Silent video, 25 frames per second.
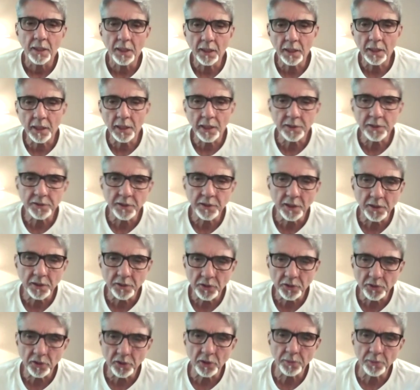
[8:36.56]
let's say,
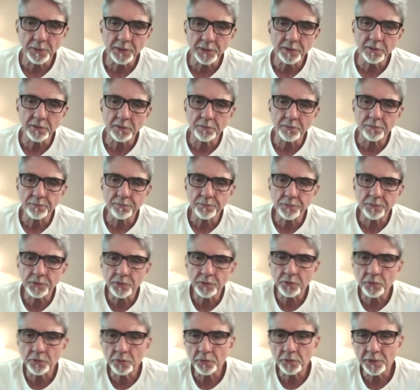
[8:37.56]
disturbance
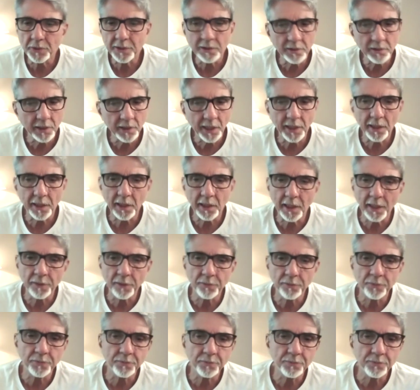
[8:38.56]
through the entire life.
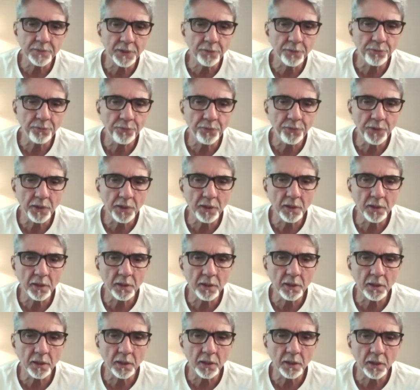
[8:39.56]
The
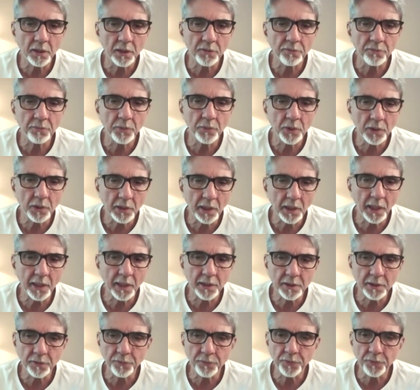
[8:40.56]
fear of
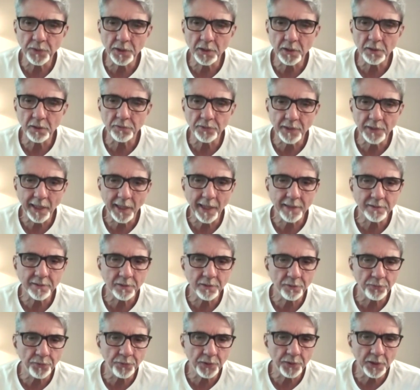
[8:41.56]
mortality, the fear of death,
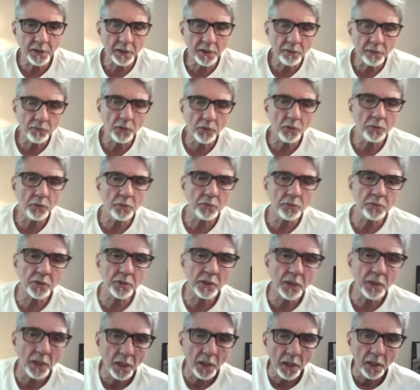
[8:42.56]
the fear of
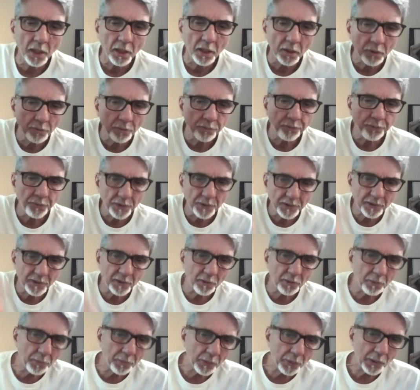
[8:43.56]
losing your
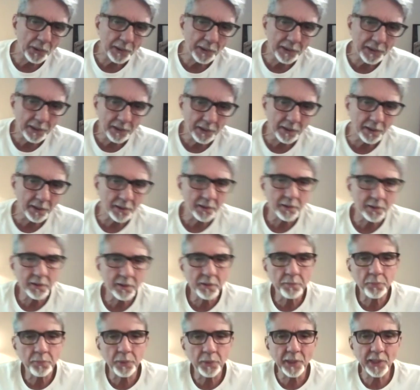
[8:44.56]
physical body, under the
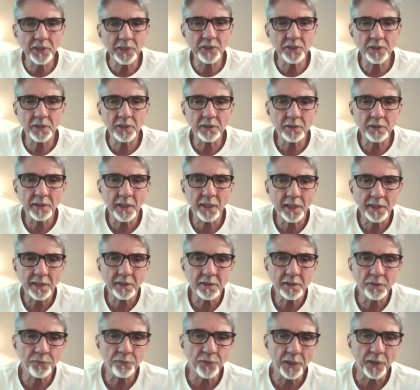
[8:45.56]
impression that
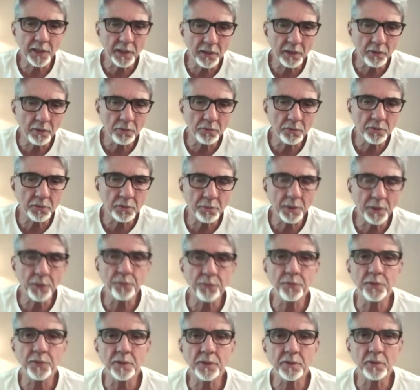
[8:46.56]
if I lose my
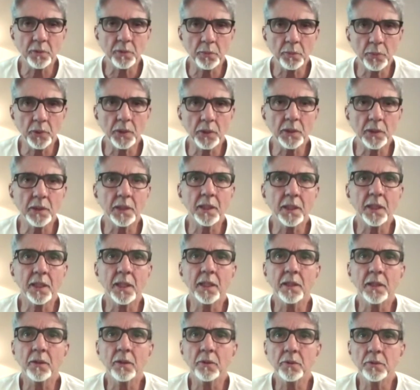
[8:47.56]
physical body,
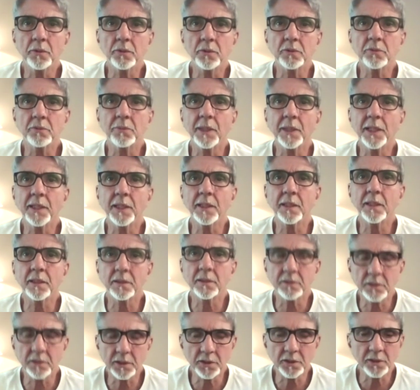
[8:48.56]
I lose my
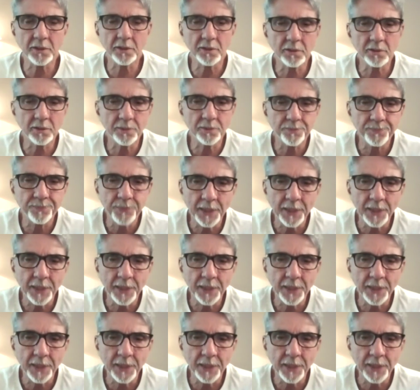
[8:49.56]
existence.